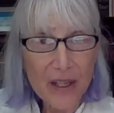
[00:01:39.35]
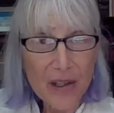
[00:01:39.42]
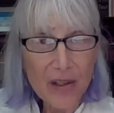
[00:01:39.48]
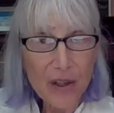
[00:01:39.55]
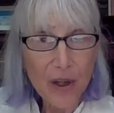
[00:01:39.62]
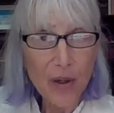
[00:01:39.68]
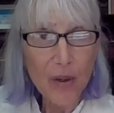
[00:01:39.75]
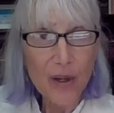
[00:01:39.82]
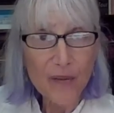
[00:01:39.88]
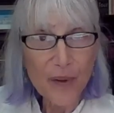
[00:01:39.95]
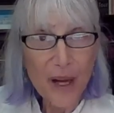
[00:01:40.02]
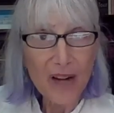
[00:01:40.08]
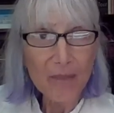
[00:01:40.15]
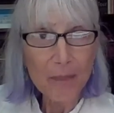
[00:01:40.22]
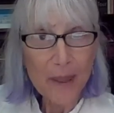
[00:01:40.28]
So if you
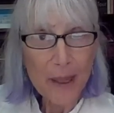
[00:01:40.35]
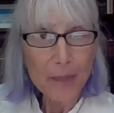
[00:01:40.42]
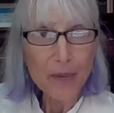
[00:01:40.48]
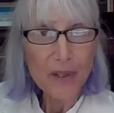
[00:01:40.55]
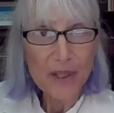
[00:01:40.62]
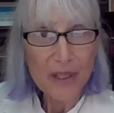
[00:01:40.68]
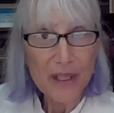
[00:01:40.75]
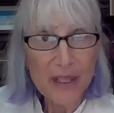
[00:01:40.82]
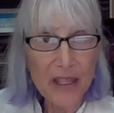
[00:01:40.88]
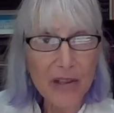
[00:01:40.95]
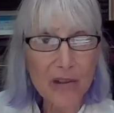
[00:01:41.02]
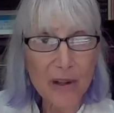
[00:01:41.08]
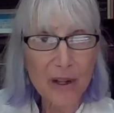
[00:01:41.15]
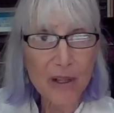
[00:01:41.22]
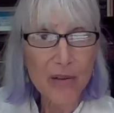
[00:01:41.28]
have pepsin in
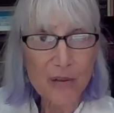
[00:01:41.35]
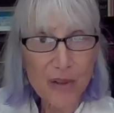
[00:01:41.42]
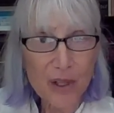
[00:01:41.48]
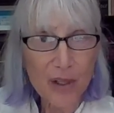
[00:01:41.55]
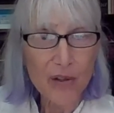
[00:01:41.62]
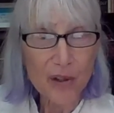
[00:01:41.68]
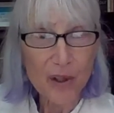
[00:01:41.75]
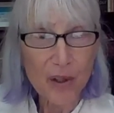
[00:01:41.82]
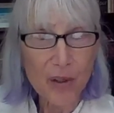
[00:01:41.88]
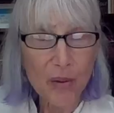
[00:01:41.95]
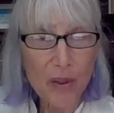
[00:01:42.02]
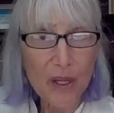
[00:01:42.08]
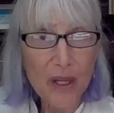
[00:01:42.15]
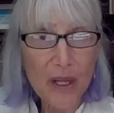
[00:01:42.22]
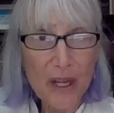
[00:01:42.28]
or on your tissue
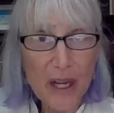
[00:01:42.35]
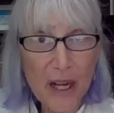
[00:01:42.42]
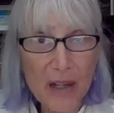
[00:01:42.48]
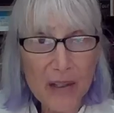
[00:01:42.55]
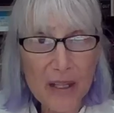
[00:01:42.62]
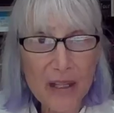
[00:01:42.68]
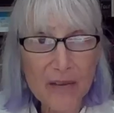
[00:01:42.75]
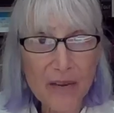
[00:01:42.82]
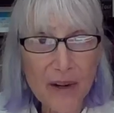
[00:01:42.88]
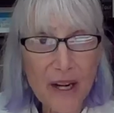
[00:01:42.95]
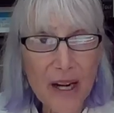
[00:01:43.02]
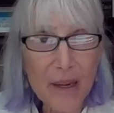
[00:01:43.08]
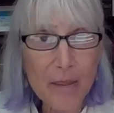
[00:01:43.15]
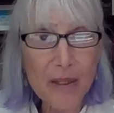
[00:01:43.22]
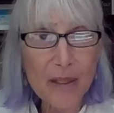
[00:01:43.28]
and the
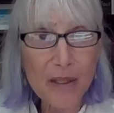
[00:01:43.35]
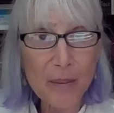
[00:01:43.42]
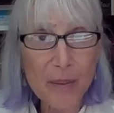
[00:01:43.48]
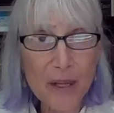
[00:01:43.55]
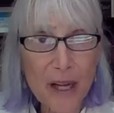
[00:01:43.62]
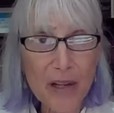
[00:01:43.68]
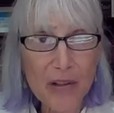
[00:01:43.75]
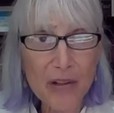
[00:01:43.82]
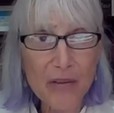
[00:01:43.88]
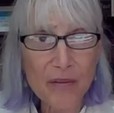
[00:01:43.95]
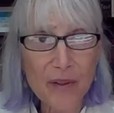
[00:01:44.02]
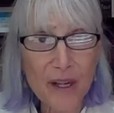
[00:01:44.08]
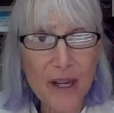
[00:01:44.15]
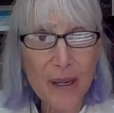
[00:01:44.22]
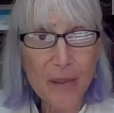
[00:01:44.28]
environment, the pH
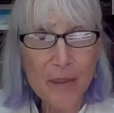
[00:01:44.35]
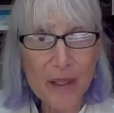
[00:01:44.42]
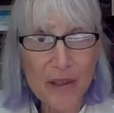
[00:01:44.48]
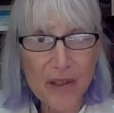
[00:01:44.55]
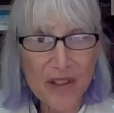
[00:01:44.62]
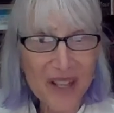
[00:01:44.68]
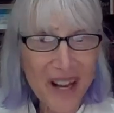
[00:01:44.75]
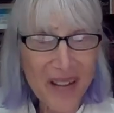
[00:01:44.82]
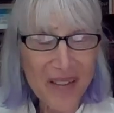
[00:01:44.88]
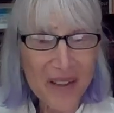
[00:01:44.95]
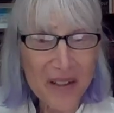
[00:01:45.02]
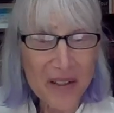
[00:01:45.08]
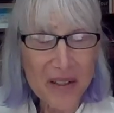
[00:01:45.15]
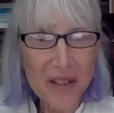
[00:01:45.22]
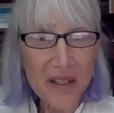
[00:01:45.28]
environment is
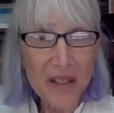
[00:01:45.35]
7,